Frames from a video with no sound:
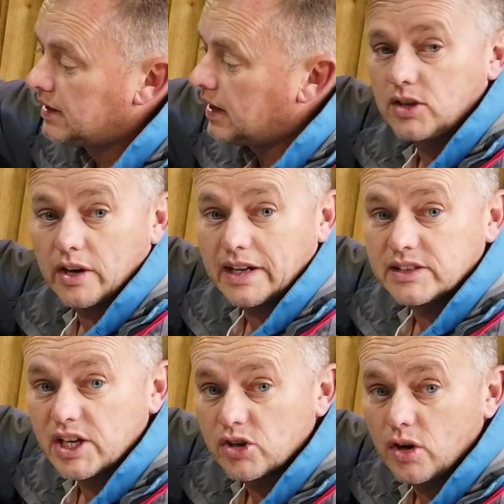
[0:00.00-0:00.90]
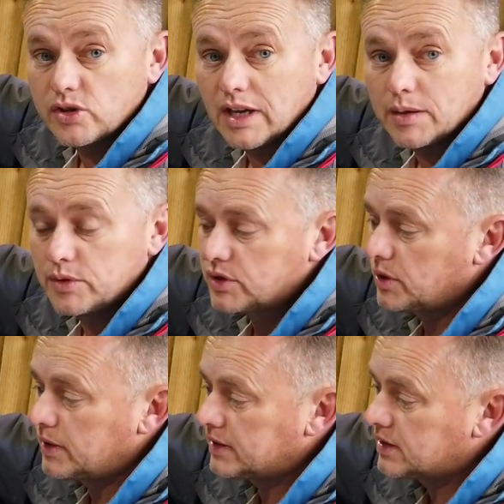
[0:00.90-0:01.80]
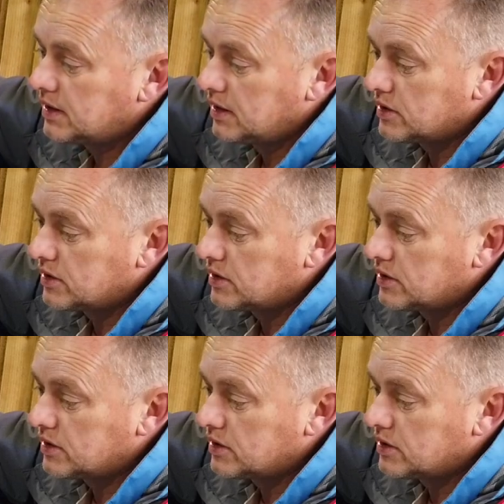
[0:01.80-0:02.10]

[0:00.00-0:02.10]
It's got an anti-corrosion element to it,